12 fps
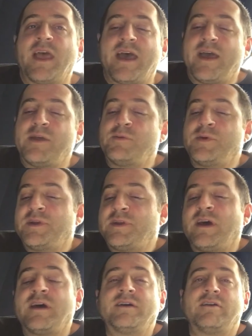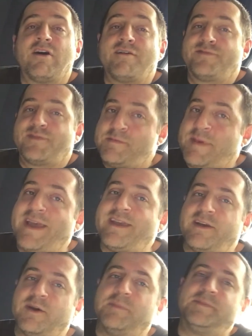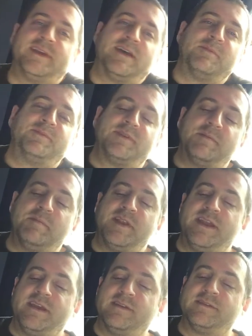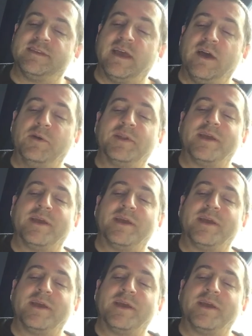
I would offer my help to help somebody else out.